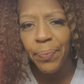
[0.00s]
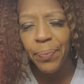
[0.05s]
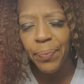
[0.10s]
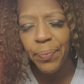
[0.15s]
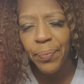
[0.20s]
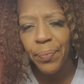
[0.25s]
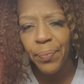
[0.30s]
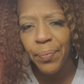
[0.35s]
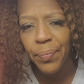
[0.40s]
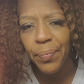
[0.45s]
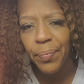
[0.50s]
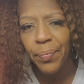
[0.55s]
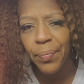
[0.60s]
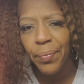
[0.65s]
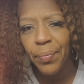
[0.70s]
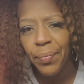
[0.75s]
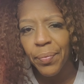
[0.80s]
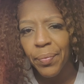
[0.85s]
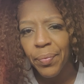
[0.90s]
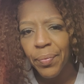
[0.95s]

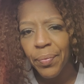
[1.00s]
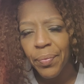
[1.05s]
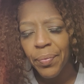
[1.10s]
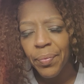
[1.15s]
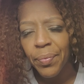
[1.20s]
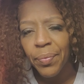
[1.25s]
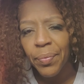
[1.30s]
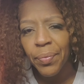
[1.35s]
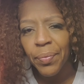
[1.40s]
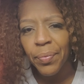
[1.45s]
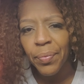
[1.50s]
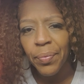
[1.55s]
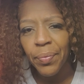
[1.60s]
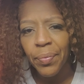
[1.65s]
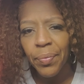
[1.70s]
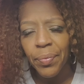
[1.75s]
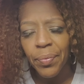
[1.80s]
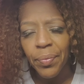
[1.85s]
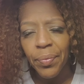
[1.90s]
No one is speaking in this clip.